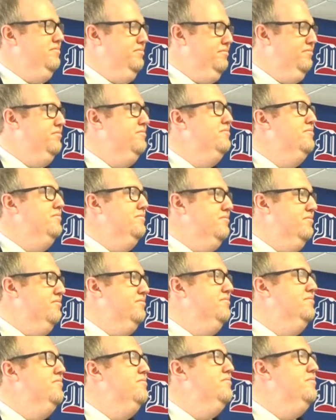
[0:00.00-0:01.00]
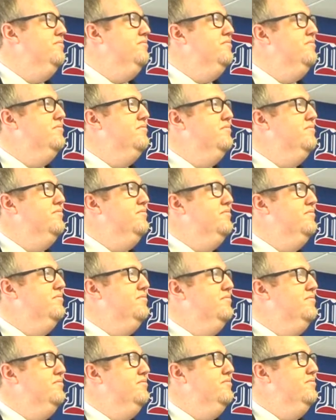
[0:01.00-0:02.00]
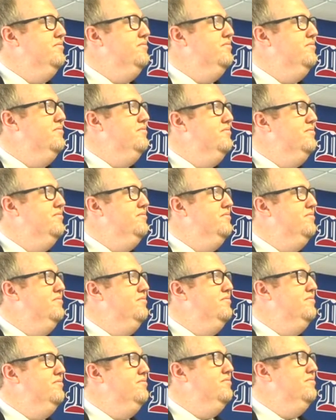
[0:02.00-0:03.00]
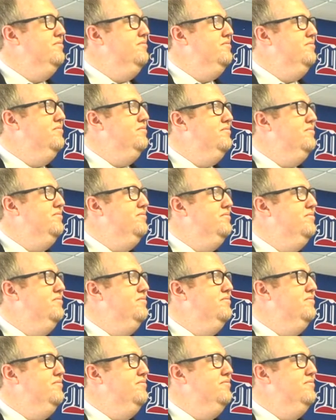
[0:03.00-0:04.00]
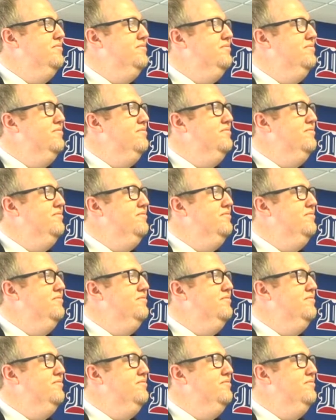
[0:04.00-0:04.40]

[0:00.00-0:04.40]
No words are spoken by the person on screen.